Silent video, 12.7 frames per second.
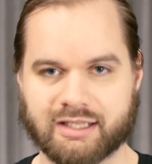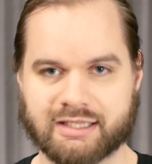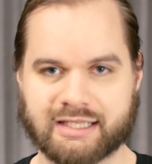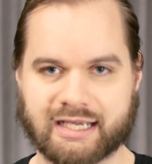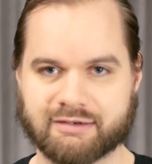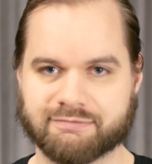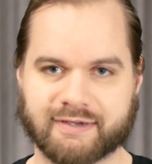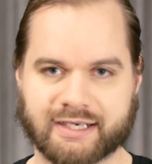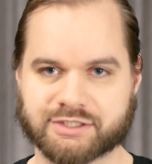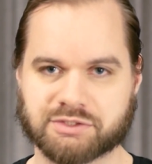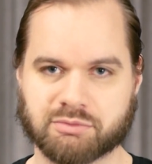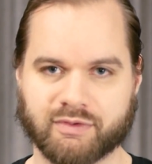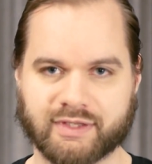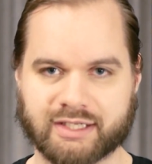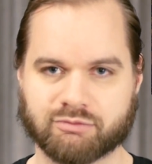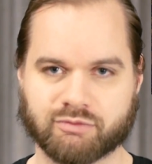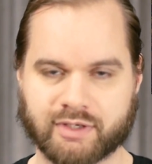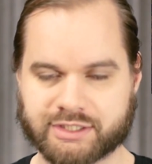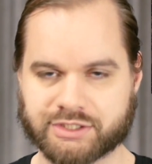that faction will then
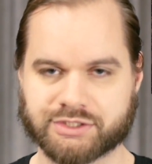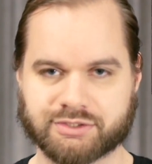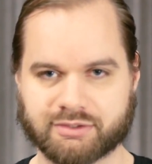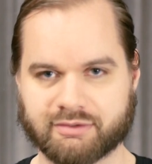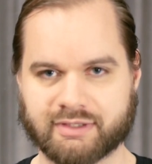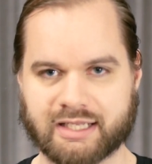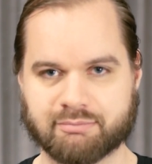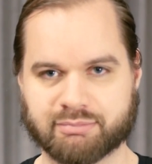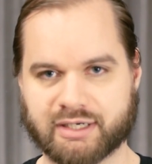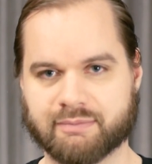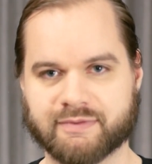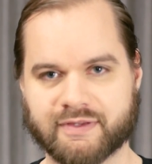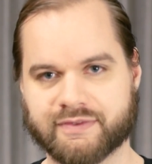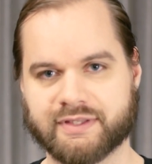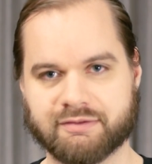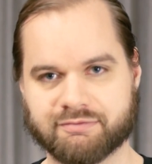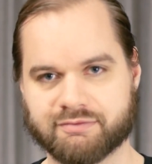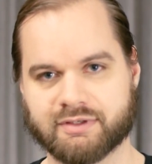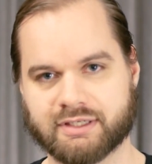register that Bob the
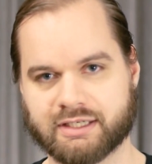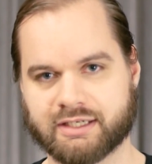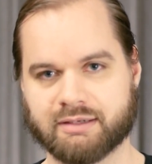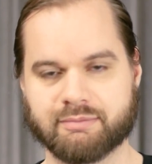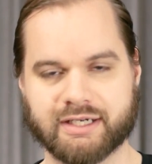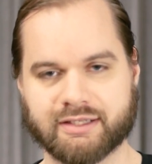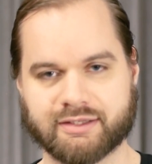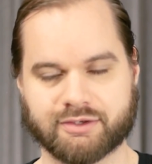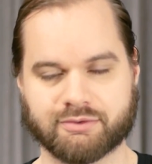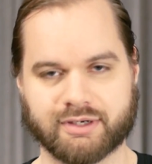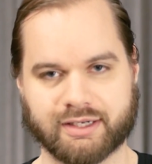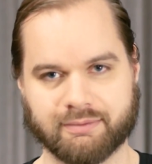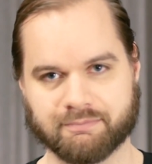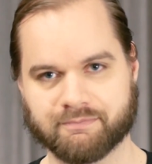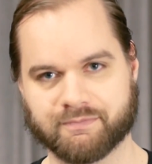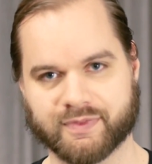thief committed the crime.